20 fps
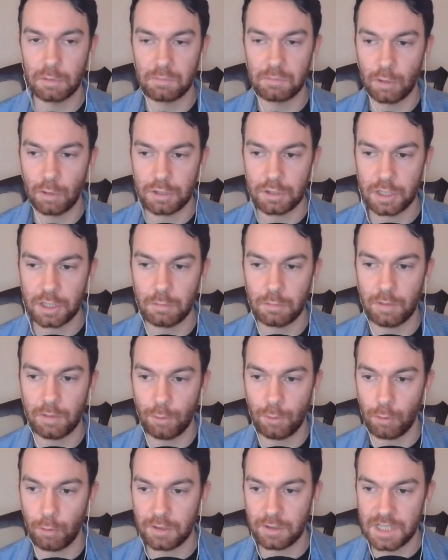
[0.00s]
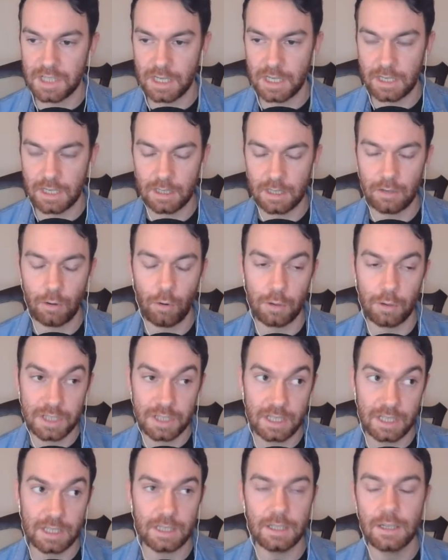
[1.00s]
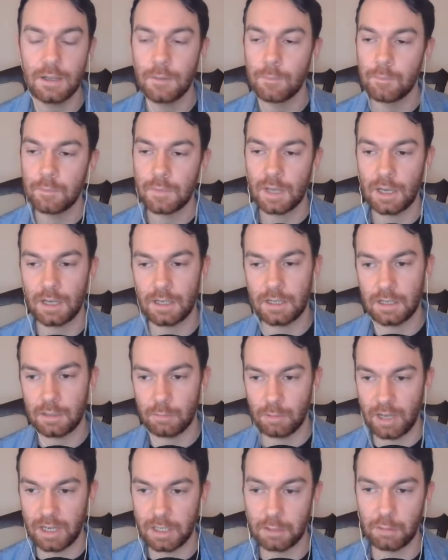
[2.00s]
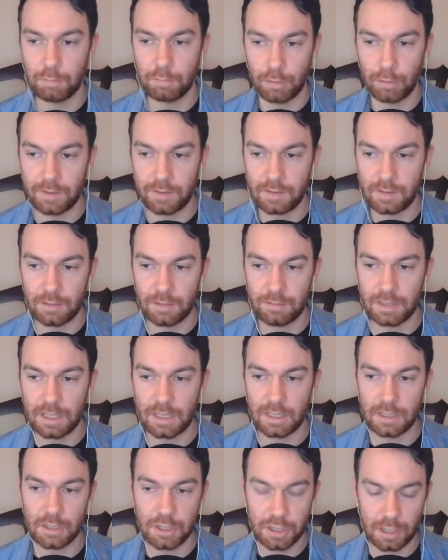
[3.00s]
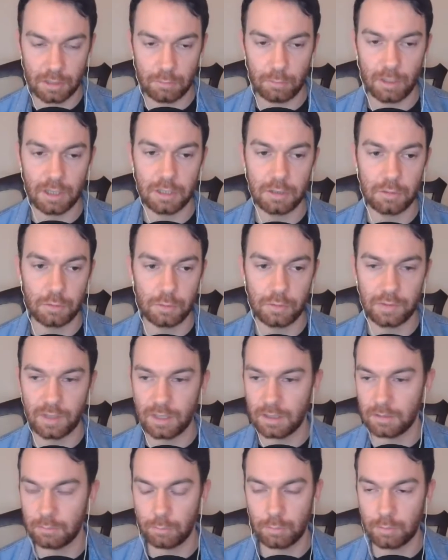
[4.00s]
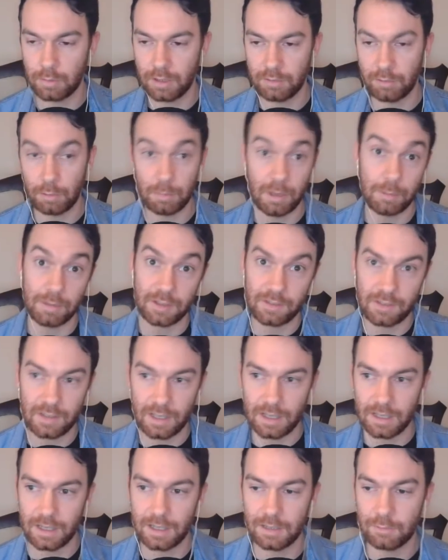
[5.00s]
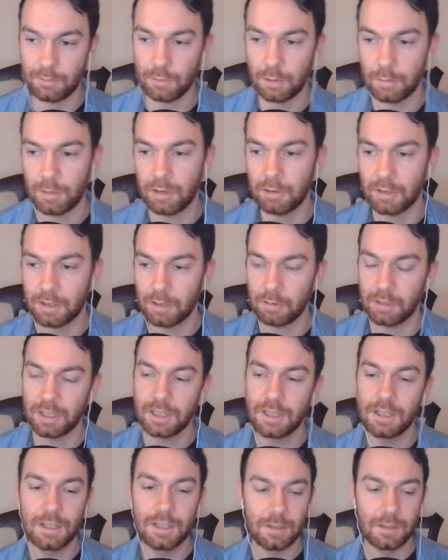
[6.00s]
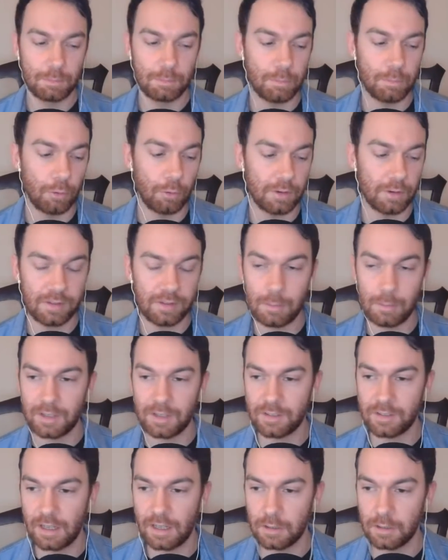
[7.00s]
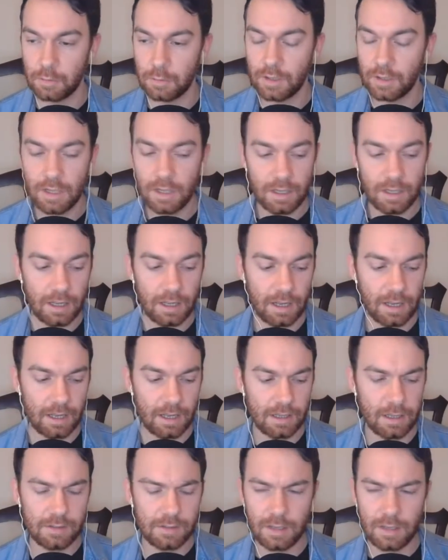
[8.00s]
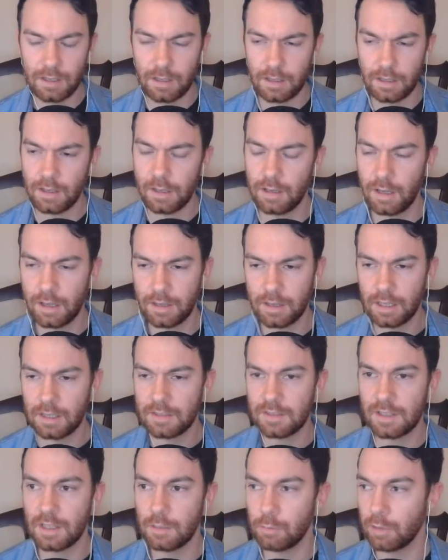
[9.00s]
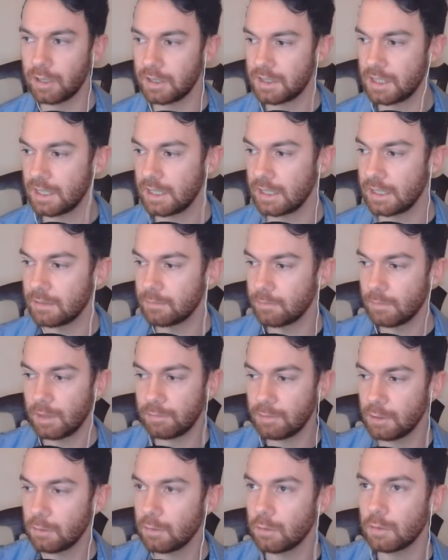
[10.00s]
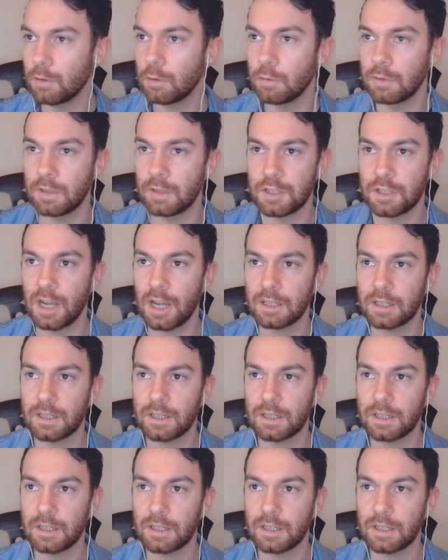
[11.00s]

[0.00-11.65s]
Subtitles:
With Russia you have RT, and in Iran you have Press TV and Xinhua News and whatever, maybe CNN for America, right? Semi-state news. I think TYT. If you don't know, the chat.